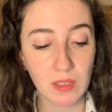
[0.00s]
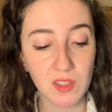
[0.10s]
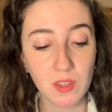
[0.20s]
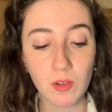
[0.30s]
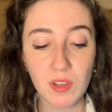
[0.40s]

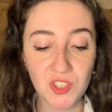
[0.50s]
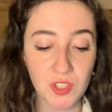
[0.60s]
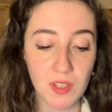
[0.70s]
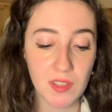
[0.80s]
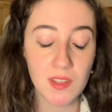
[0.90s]
So the
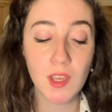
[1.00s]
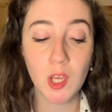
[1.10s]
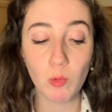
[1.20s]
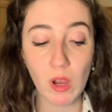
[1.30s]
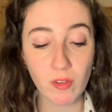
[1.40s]
question is,
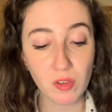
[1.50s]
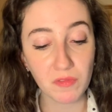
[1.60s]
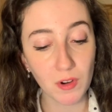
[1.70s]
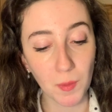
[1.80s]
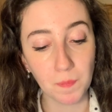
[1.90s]
where are you
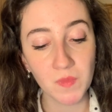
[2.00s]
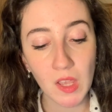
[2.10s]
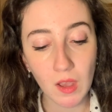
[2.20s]
from?